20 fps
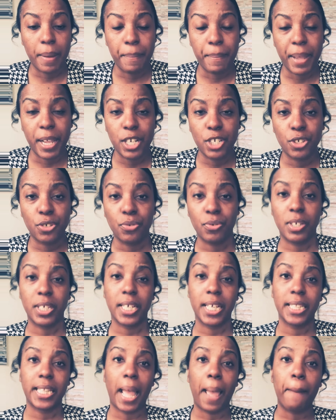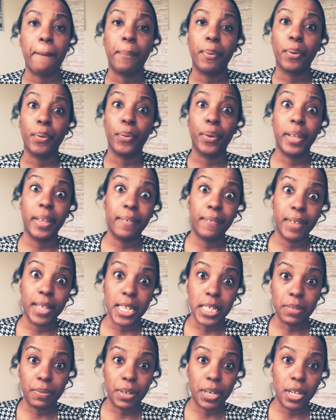Make sure you look at that
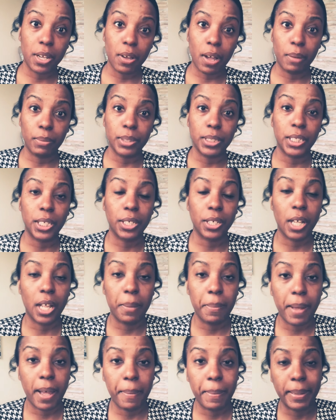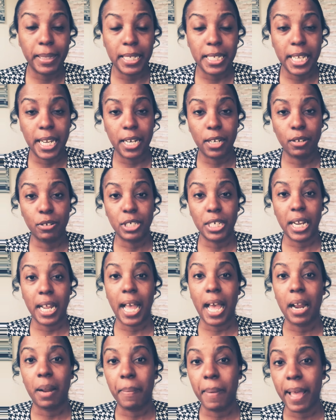previous video I was telling y'all about the technical check,
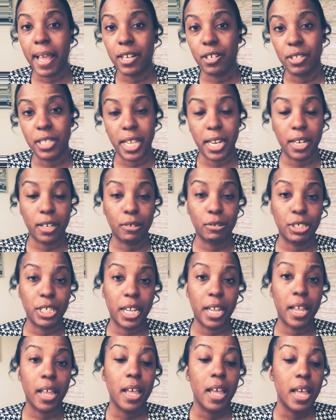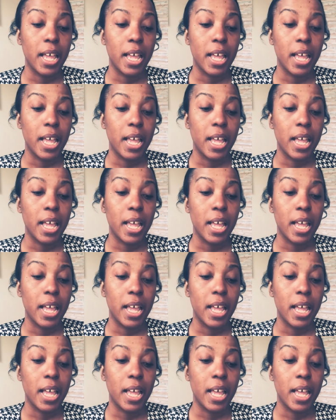how to pass your technical check.